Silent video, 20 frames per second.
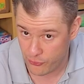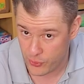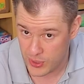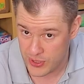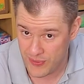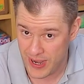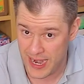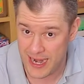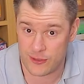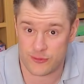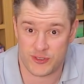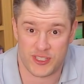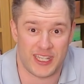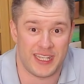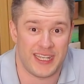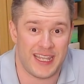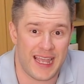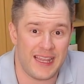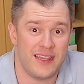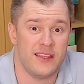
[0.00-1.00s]
three rounds, and
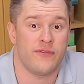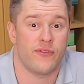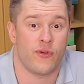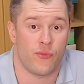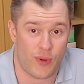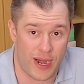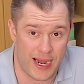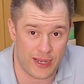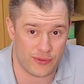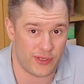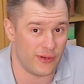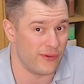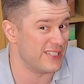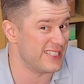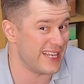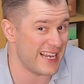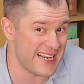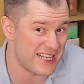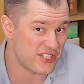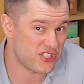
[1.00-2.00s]
at the end of a round there
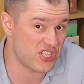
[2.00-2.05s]
is a